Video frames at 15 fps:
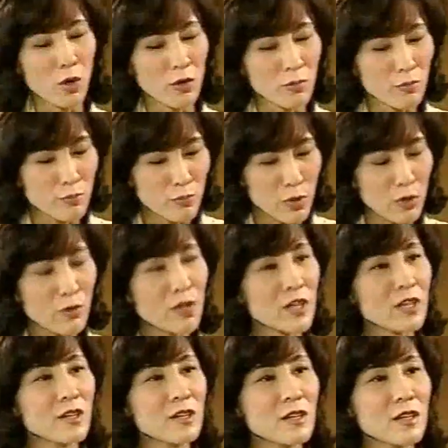mentioned
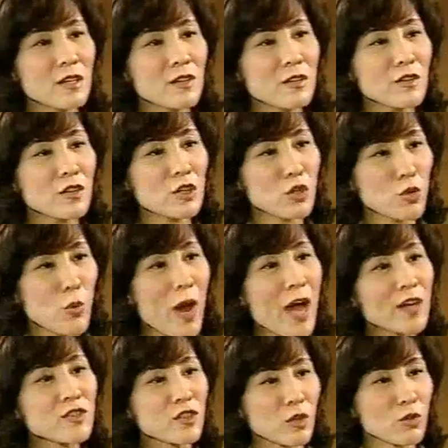your period in
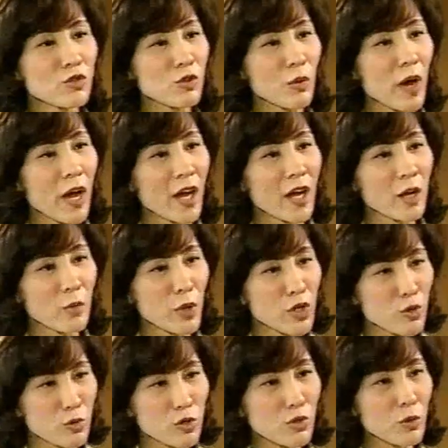the US
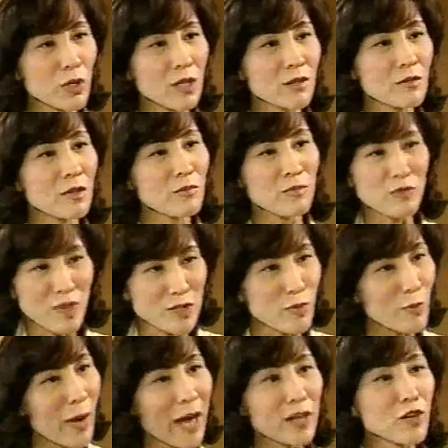also, where you were
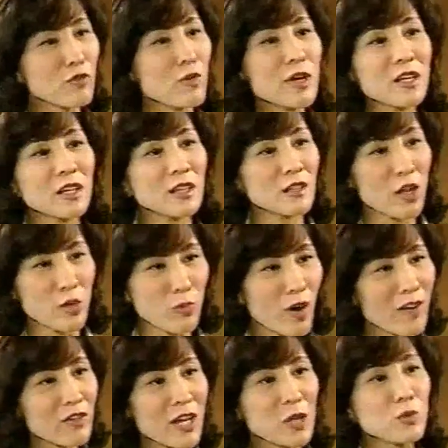doing investment
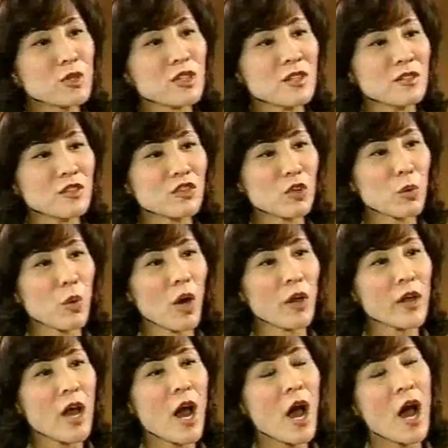banking, really, a lot of private
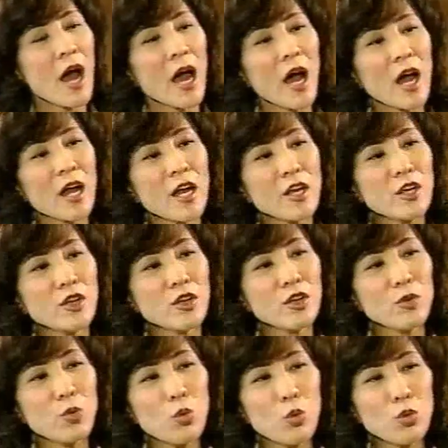equity and so on.
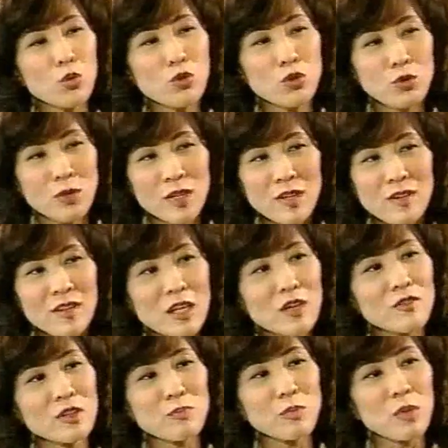
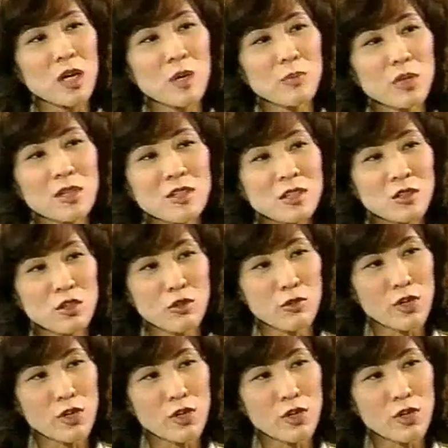You didn't think of a